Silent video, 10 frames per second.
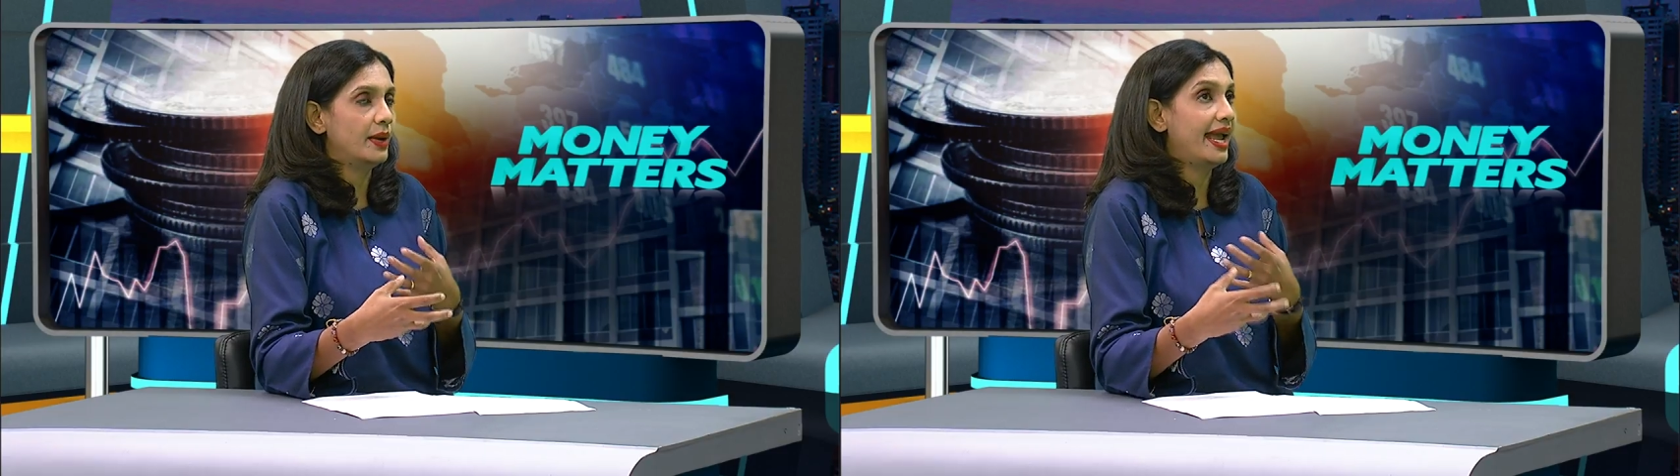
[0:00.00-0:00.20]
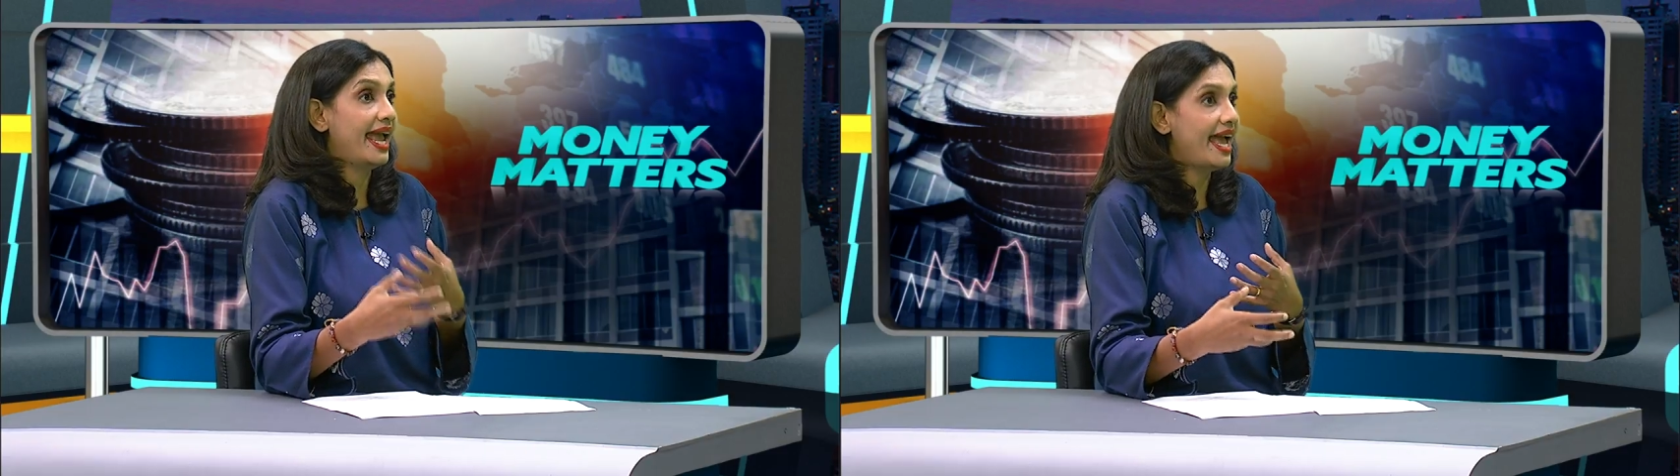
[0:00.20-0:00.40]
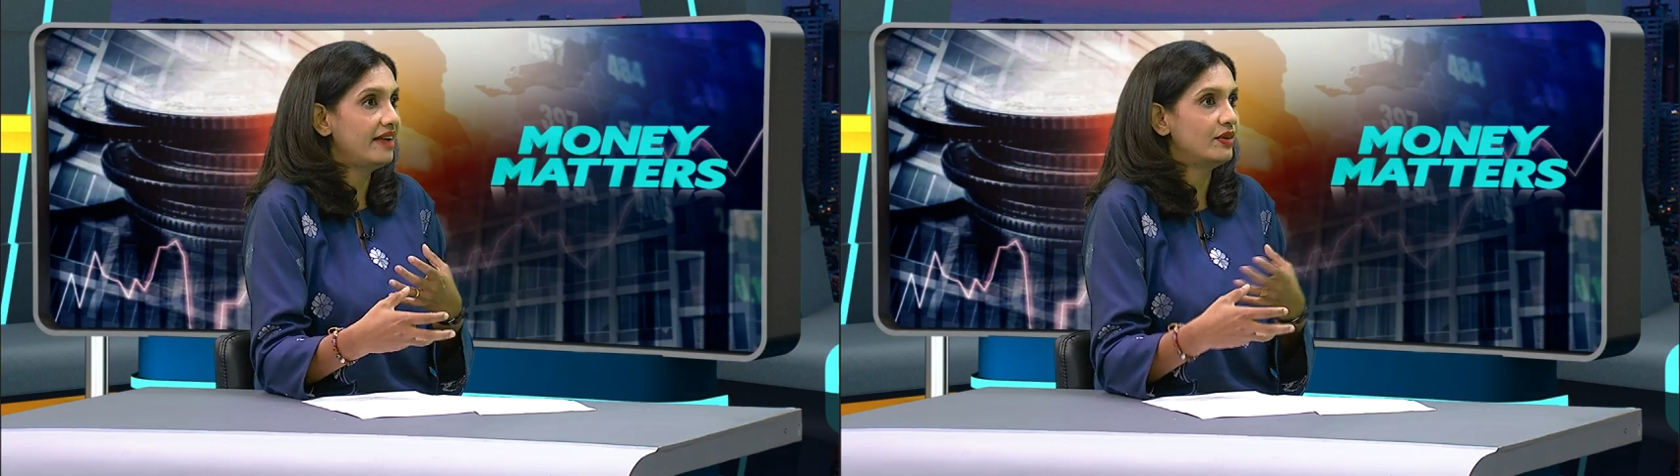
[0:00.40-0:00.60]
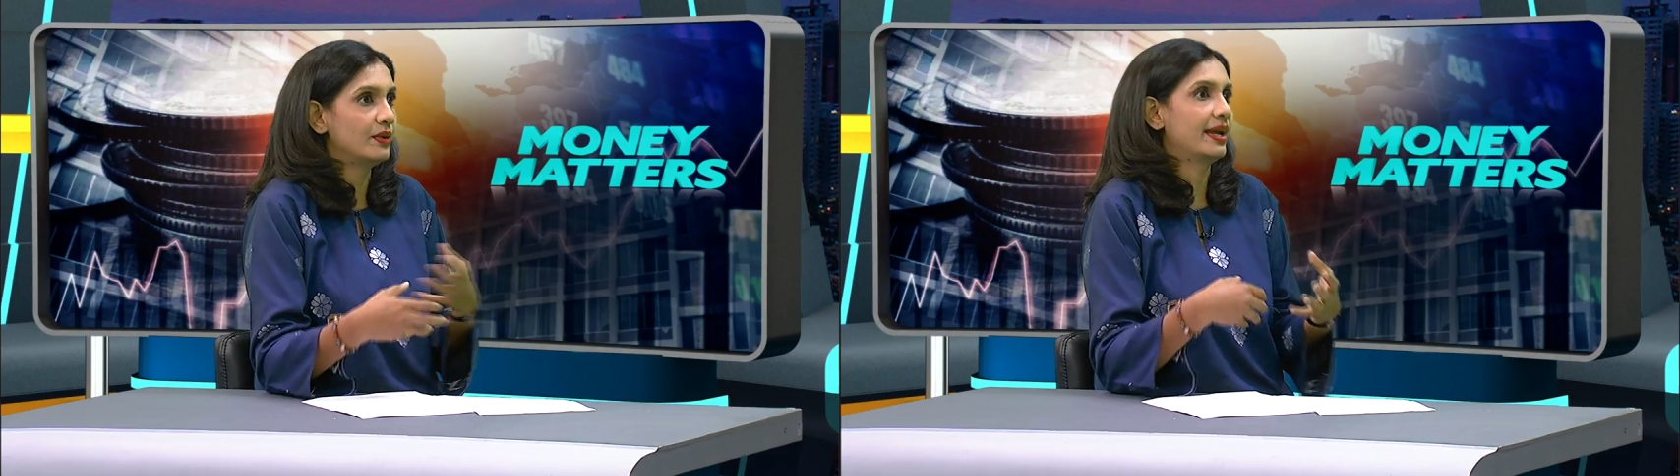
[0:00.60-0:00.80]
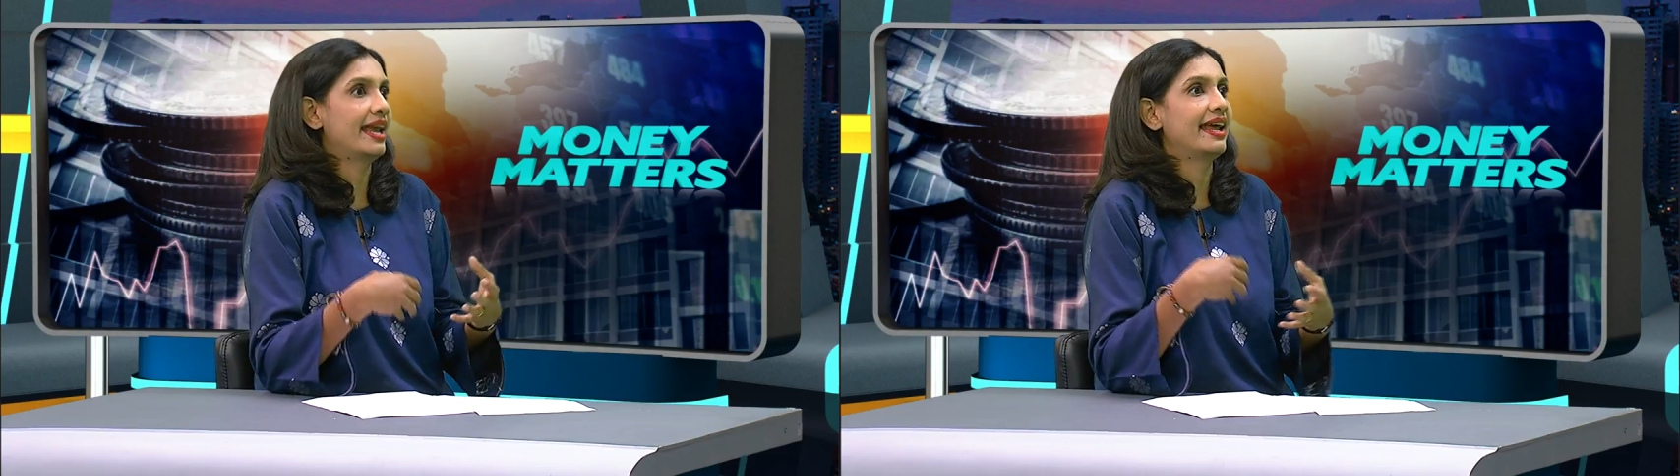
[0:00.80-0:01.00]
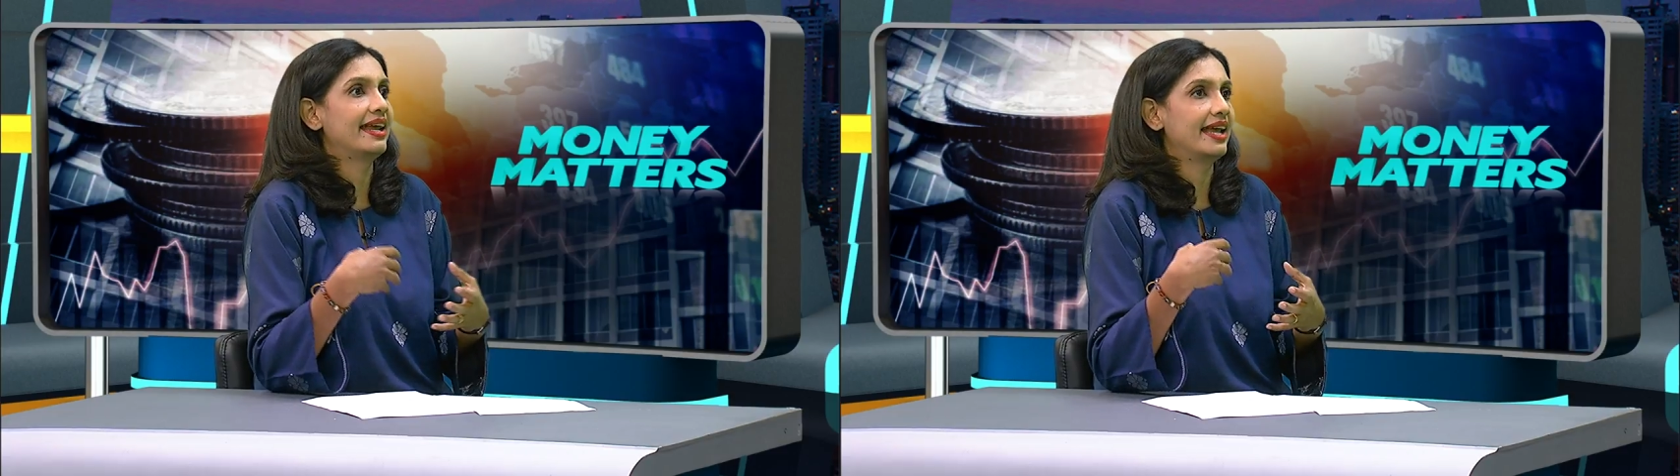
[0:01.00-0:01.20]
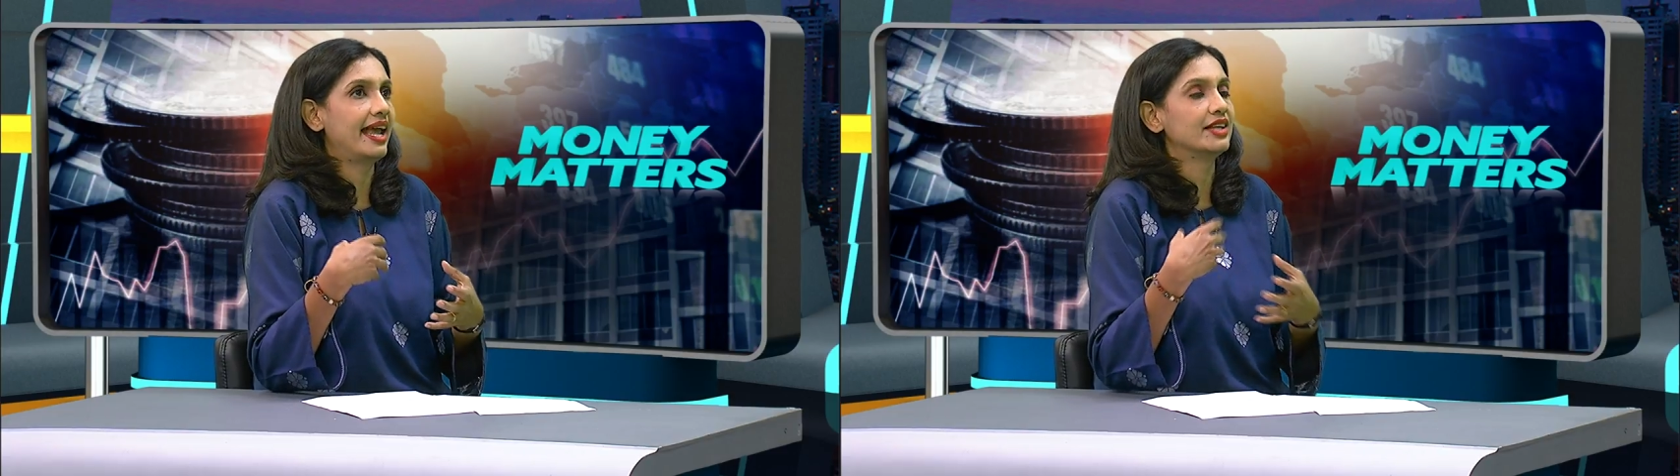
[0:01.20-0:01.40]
do I have, or can I